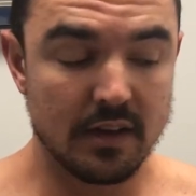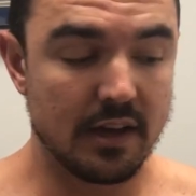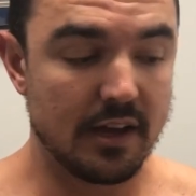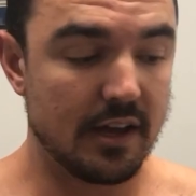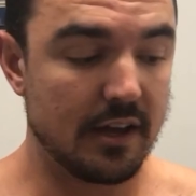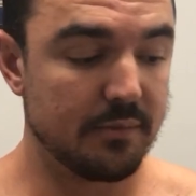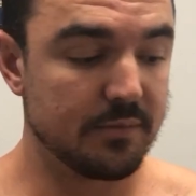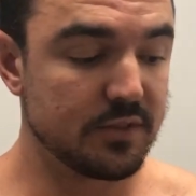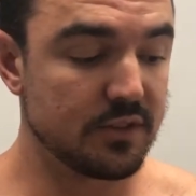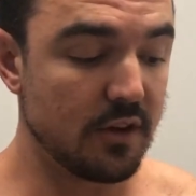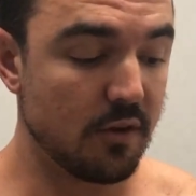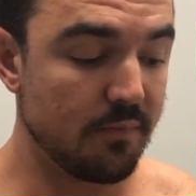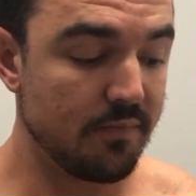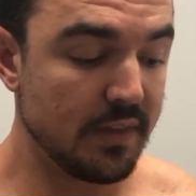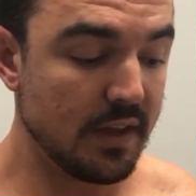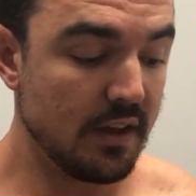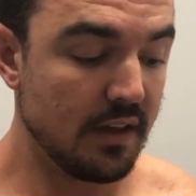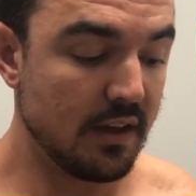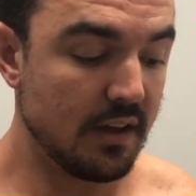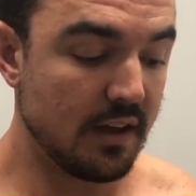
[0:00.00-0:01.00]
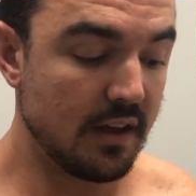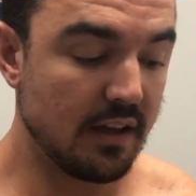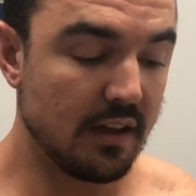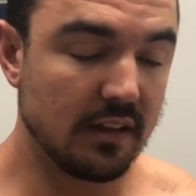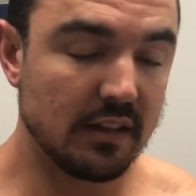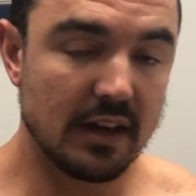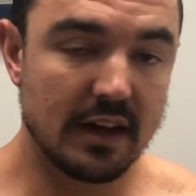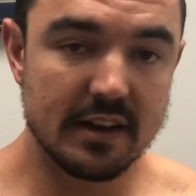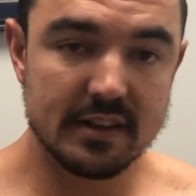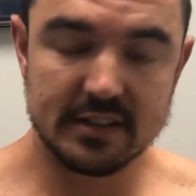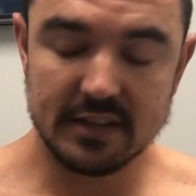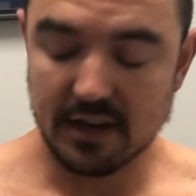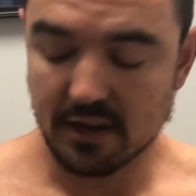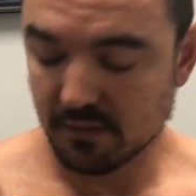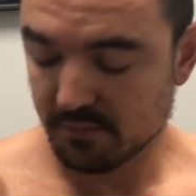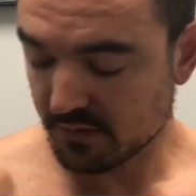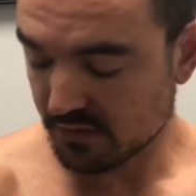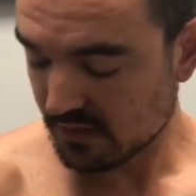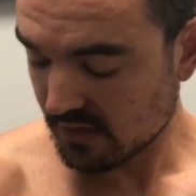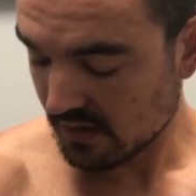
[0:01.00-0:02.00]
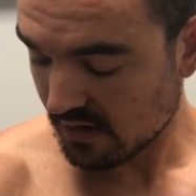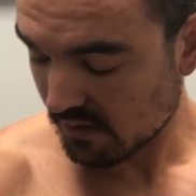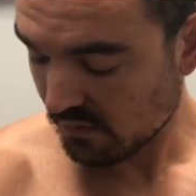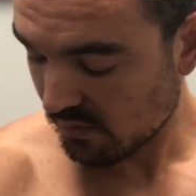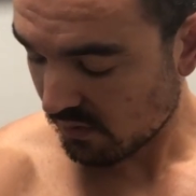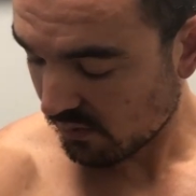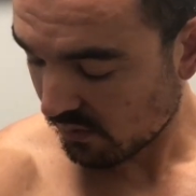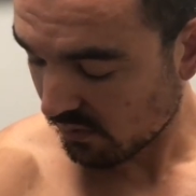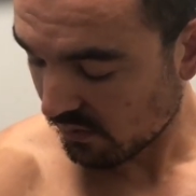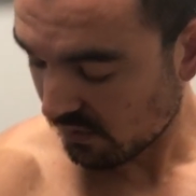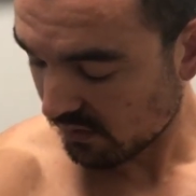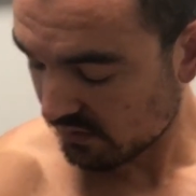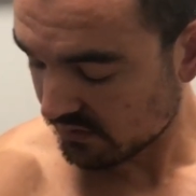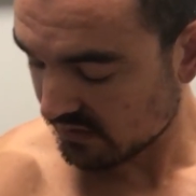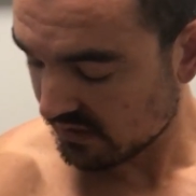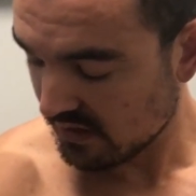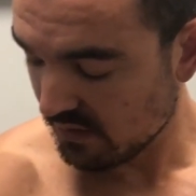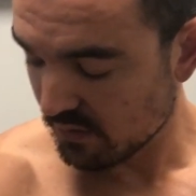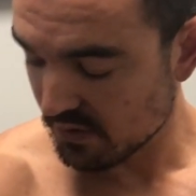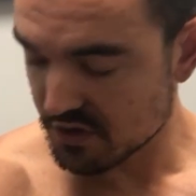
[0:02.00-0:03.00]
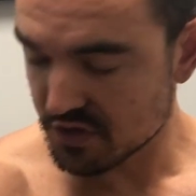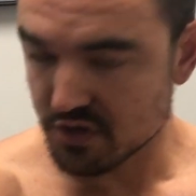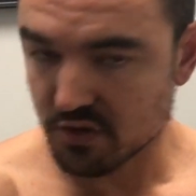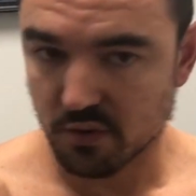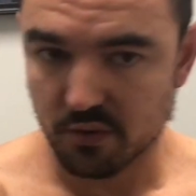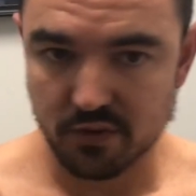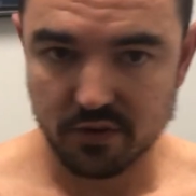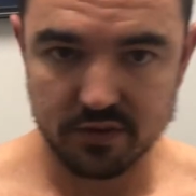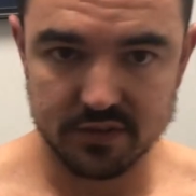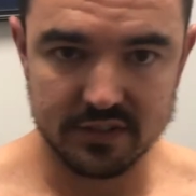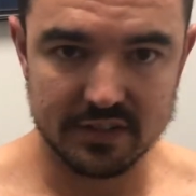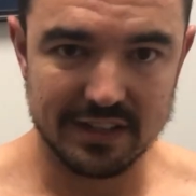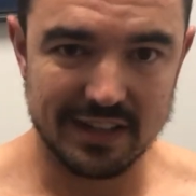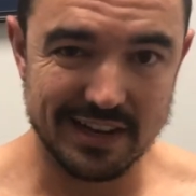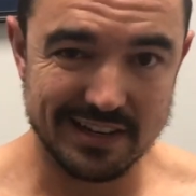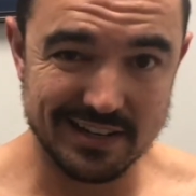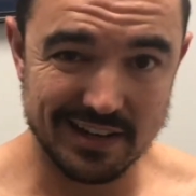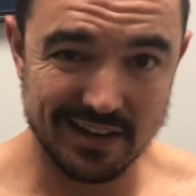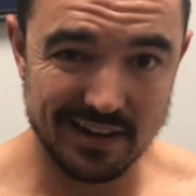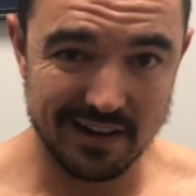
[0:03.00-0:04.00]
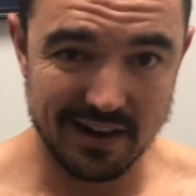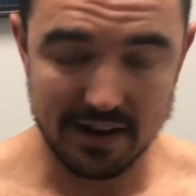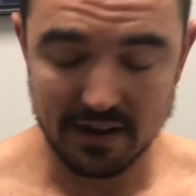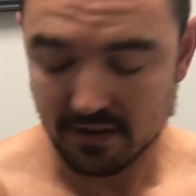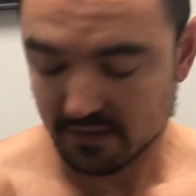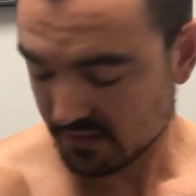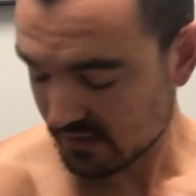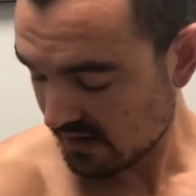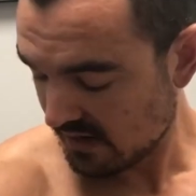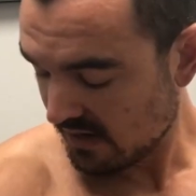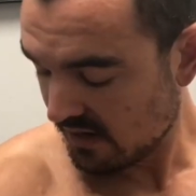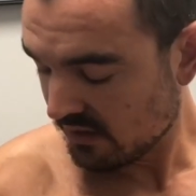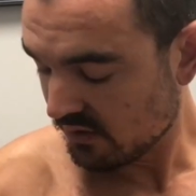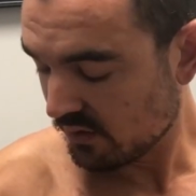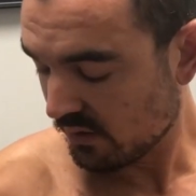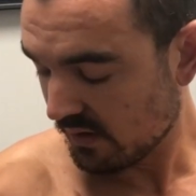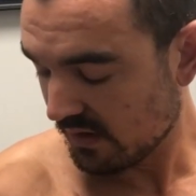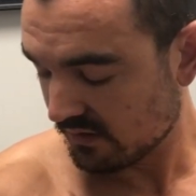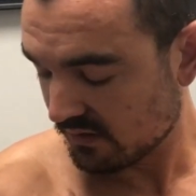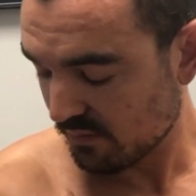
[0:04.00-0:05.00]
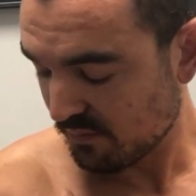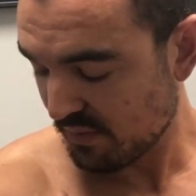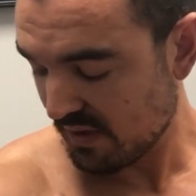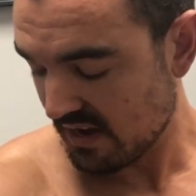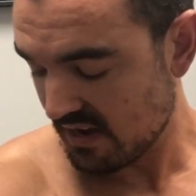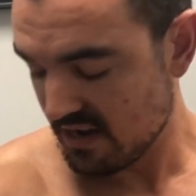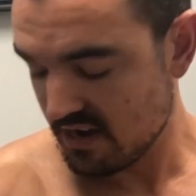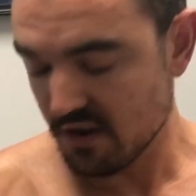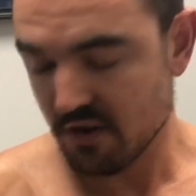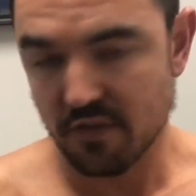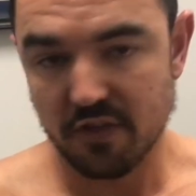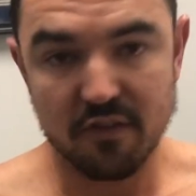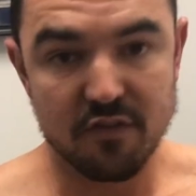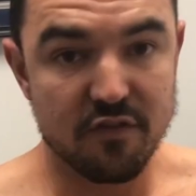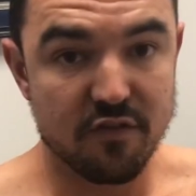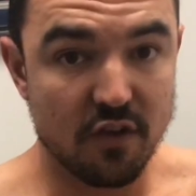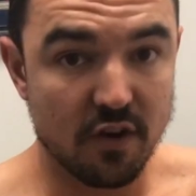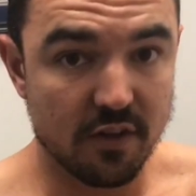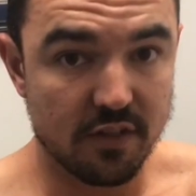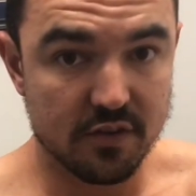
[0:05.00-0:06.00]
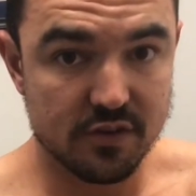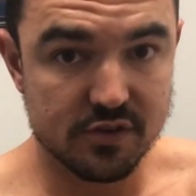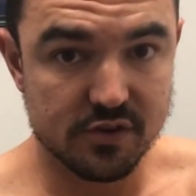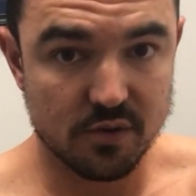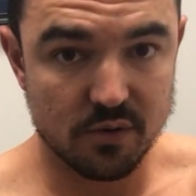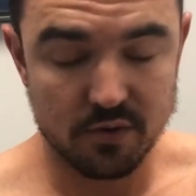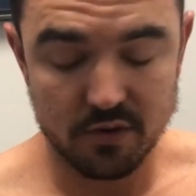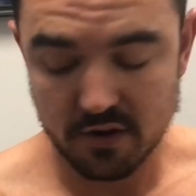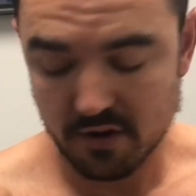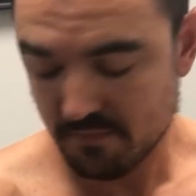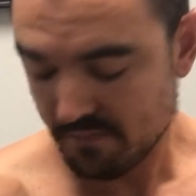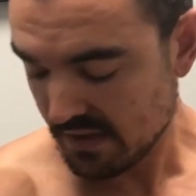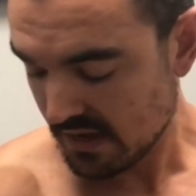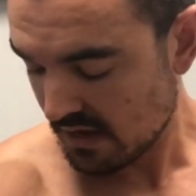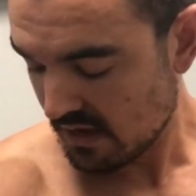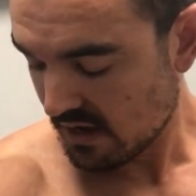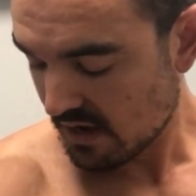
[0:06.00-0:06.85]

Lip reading: A lot of times what we'll see with shoulders is a lot of tendonitis. So we'll get some pain here in the front of the shoulder.